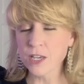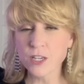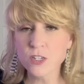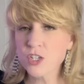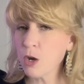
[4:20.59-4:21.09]

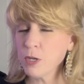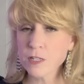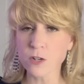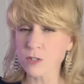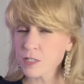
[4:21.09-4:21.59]
Showings
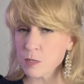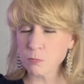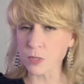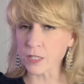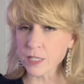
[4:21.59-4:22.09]
are
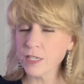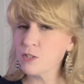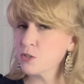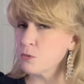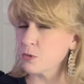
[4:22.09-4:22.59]
simply
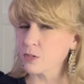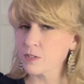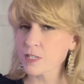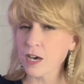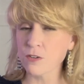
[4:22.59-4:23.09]
tours
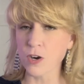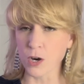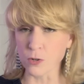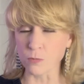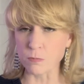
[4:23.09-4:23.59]
of
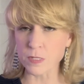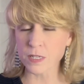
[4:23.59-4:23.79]
homes.